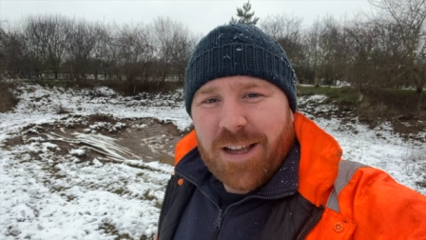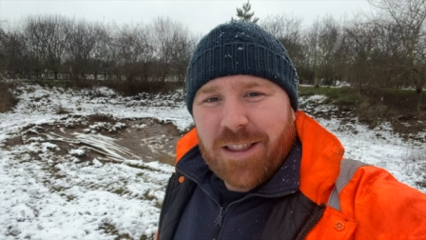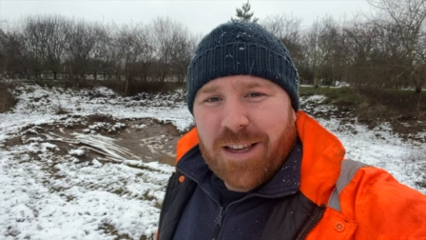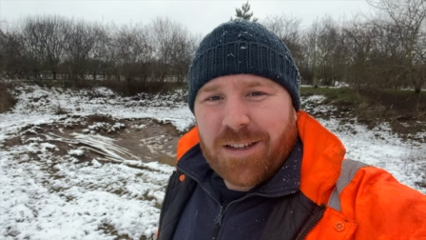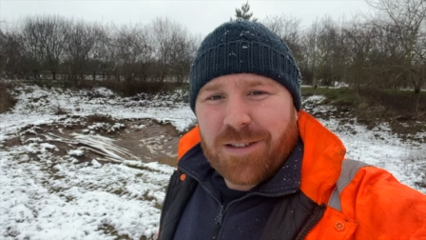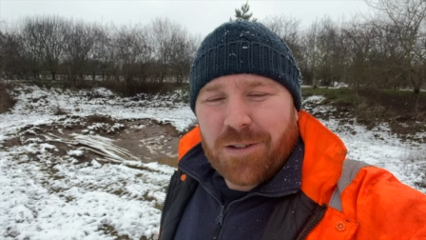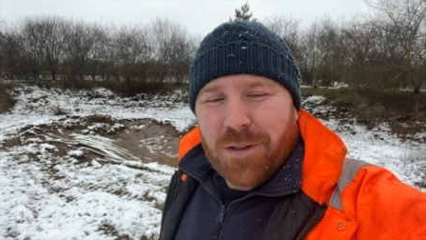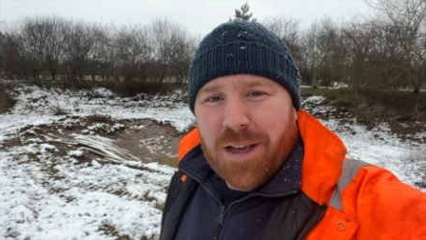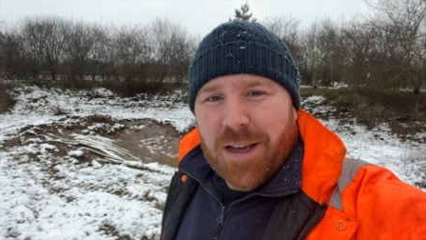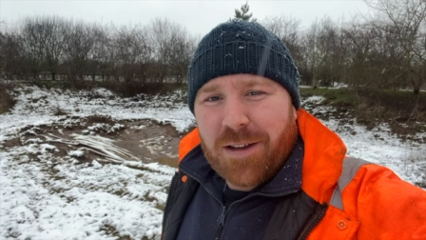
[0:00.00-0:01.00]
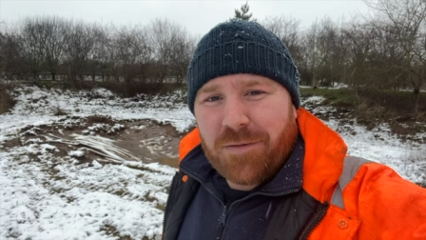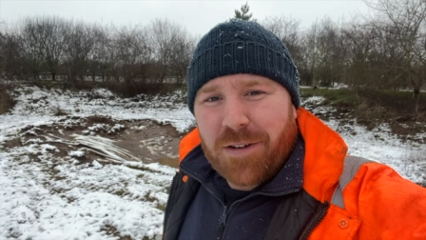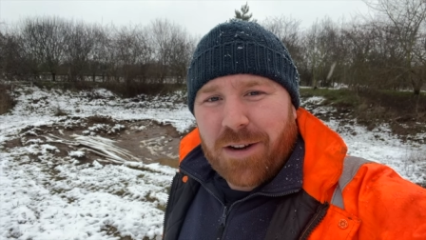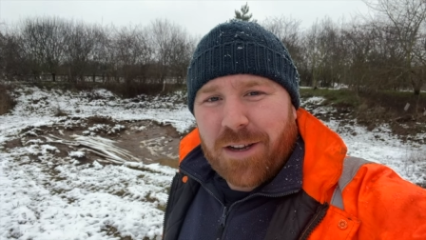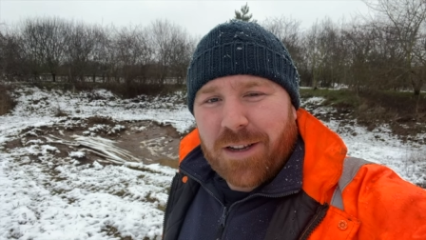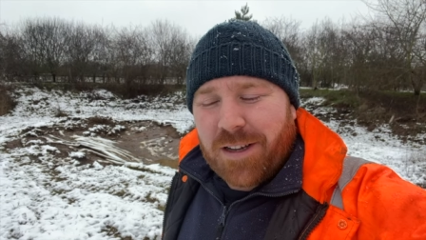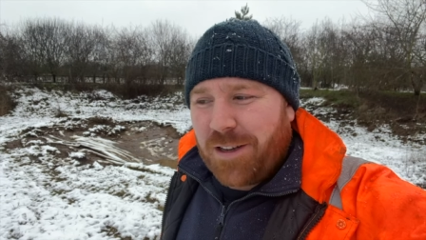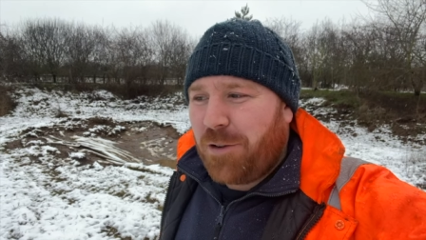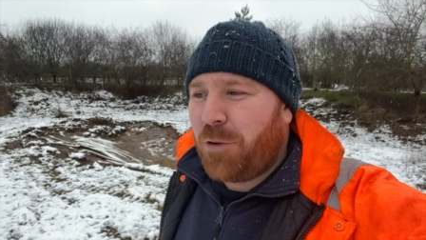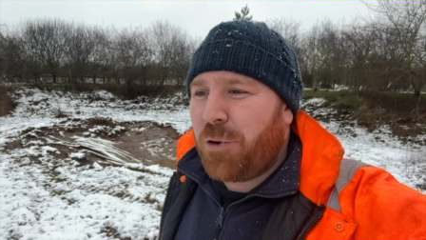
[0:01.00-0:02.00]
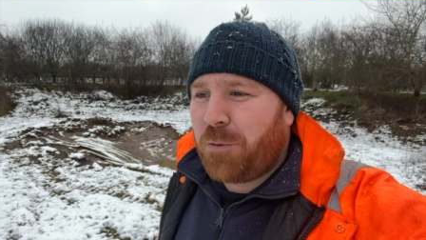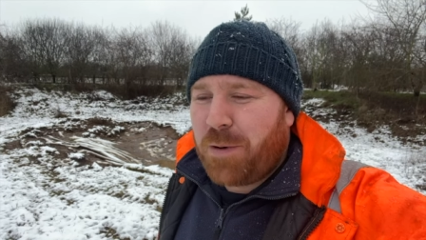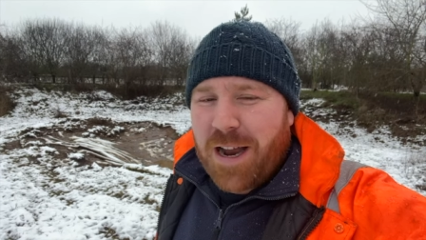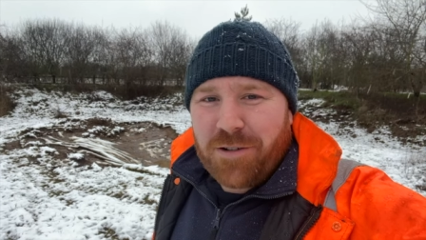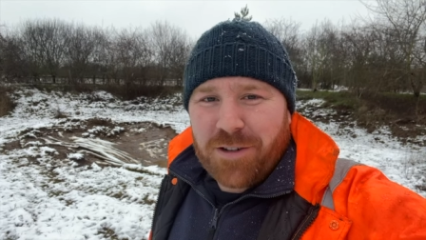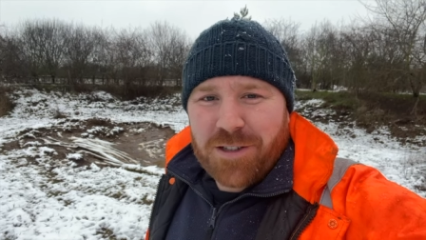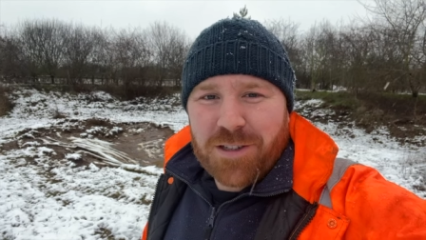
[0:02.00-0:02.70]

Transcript: thanks to their very uh, loyal parents.